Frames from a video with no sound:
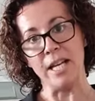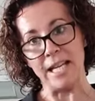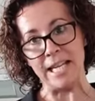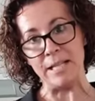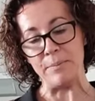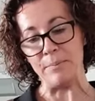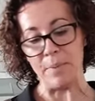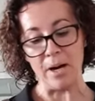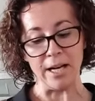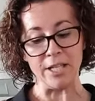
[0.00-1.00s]
in
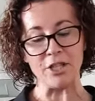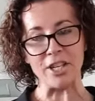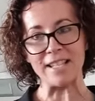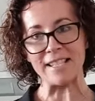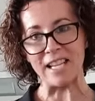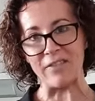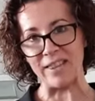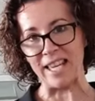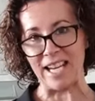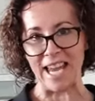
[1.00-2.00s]
mine just to give it
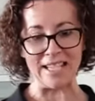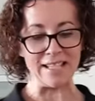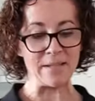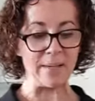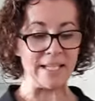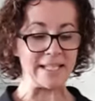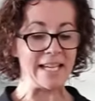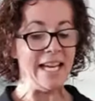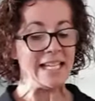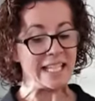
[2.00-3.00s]
that added sweetness.
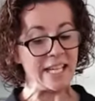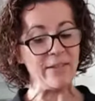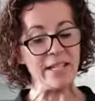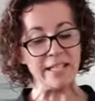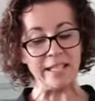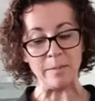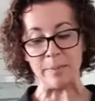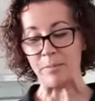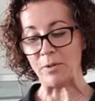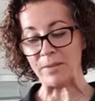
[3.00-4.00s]
To give it a little
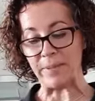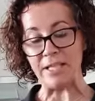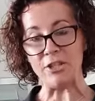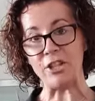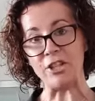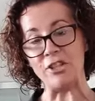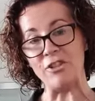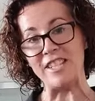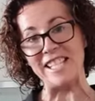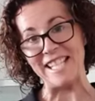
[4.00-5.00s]
bit more sweetness, you can
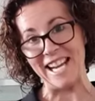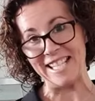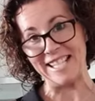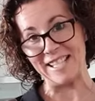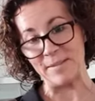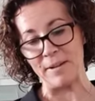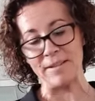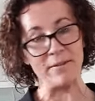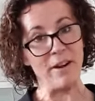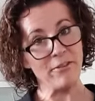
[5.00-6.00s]
use dates as well.
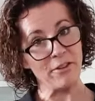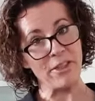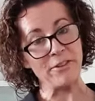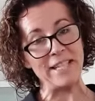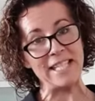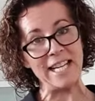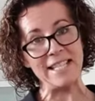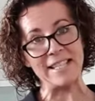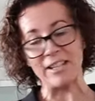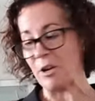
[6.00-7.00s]
So I've got three
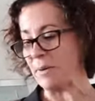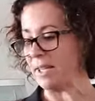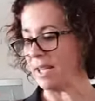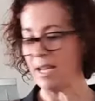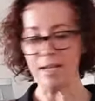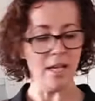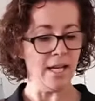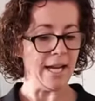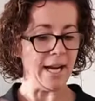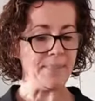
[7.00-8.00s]
dates that go in there,
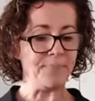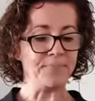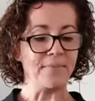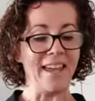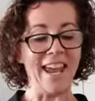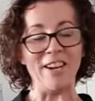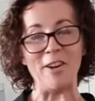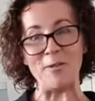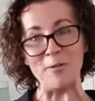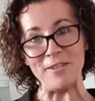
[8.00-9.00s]
and I
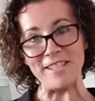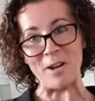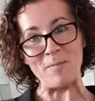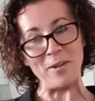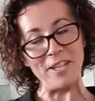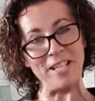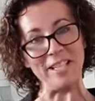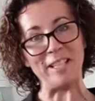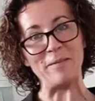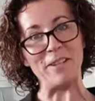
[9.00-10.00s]
also put in a
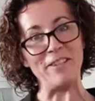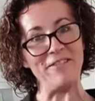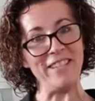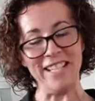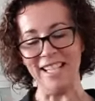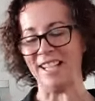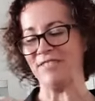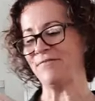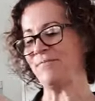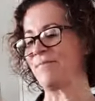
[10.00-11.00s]
little bit of vanilla.
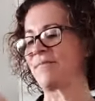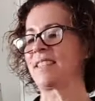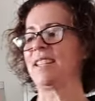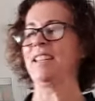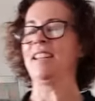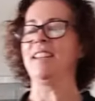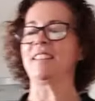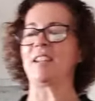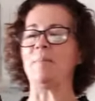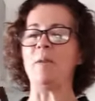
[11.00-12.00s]

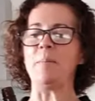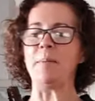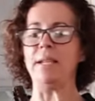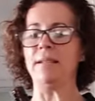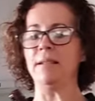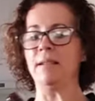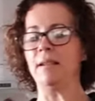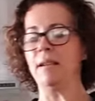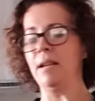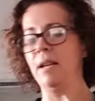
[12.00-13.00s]
So I pop in
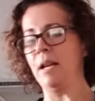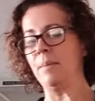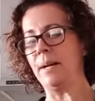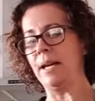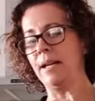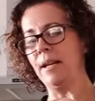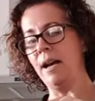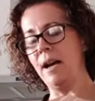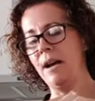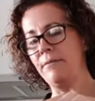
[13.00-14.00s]
about
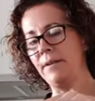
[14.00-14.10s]
half a